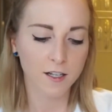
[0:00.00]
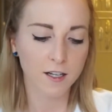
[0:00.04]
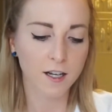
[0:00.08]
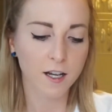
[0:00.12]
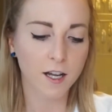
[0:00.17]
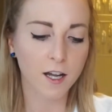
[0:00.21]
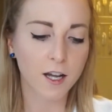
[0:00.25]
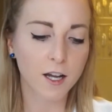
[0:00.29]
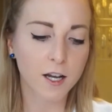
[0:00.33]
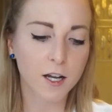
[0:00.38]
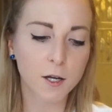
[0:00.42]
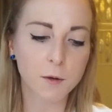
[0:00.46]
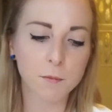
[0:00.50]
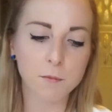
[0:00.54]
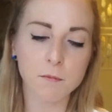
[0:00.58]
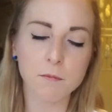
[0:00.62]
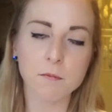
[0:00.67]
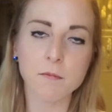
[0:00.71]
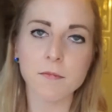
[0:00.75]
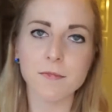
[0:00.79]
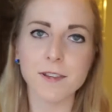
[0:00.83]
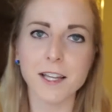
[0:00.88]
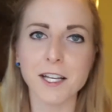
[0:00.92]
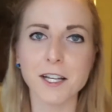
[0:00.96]

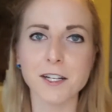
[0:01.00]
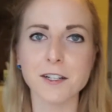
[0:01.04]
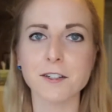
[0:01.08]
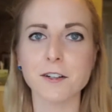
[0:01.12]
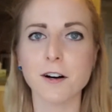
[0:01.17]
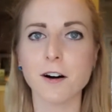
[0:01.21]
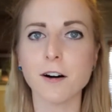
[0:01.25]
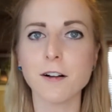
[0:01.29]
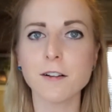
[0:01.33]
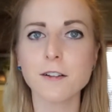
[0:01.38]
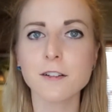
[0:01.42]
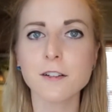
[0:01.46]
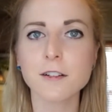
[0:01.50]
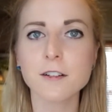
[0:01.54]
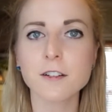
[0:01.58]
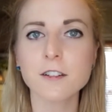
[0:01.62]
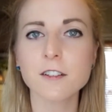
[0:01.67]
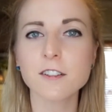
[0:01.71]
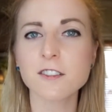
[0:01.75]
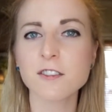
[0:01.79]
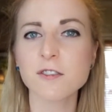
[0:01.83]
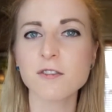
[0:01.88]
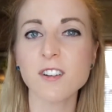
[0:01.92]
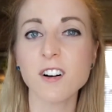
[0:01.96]
Like $1,
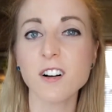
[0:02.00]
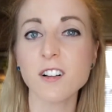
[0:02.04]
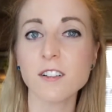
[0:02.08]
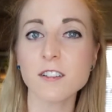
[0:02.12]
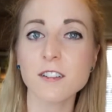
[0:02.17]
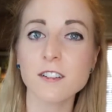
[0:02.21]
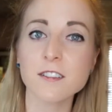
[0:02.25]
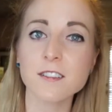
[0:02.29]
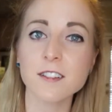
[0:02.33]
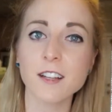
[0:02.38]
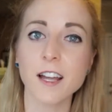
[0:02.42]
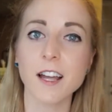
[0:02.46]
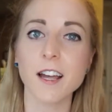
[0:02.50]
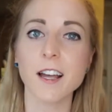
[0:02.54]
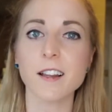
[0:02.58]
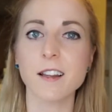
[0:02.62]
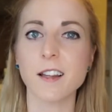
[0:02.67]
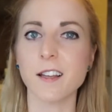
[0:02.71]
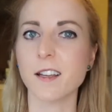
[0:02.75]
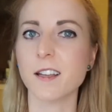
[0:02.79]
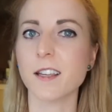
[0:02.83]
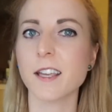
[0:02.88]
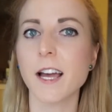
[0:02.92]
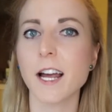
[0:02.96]
$2 at
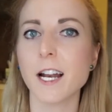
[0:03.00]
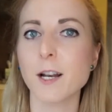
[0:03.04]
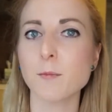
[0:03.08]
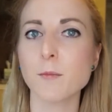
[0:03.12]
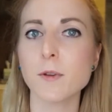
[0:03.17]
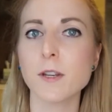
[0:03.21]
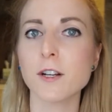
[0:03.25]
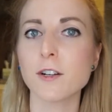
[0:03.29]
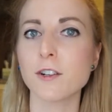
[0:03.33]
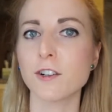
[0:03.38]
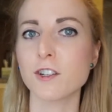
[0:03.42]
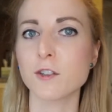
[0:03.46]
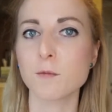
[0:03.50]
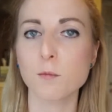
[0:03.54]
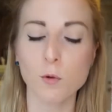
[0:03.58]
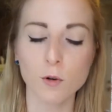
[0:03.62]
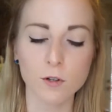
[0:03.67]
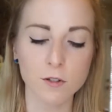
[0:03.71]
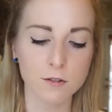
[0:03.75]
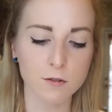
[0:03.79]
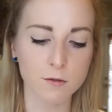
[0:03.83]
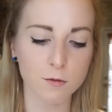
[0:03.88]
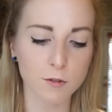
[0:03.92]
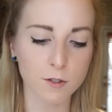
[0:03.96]
like Academy or a
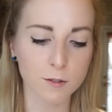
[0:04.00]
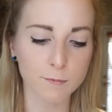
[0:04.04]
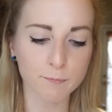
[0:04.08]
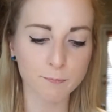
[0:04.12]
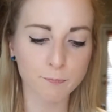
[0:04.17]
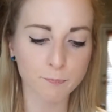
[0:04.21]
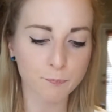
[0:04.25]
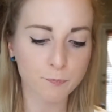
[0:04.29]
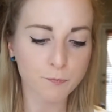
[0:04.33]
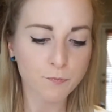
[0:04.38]
sports store.